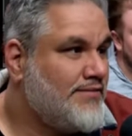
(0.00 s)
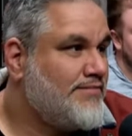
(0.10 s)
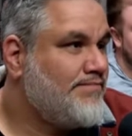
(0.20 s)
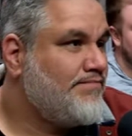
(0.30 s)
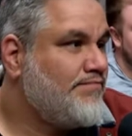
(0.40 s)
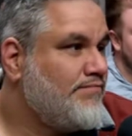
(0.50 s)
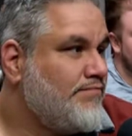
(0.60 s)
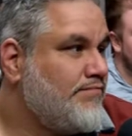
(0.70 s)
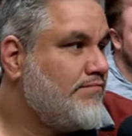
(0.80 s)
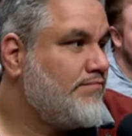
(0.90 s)
the rat deck,
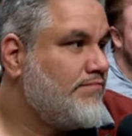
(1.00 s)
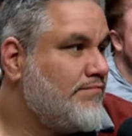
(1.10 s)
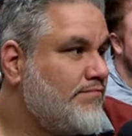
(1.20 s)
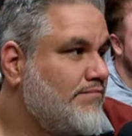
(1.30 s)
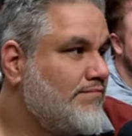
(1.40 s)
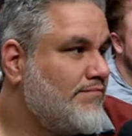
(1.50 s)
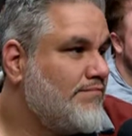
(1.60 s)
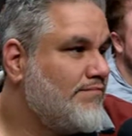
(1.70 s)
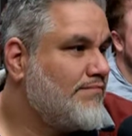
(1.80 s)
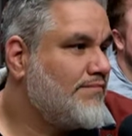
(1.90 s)

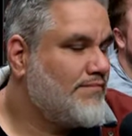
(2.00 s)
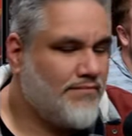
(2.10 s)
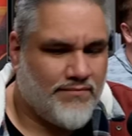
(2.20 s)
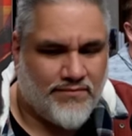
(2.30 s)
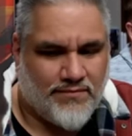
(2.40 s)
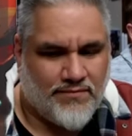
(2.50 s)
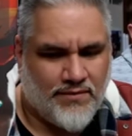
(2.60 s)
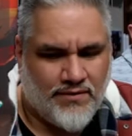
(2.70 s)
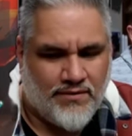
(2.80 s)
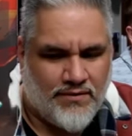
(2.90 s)
whatever they call that.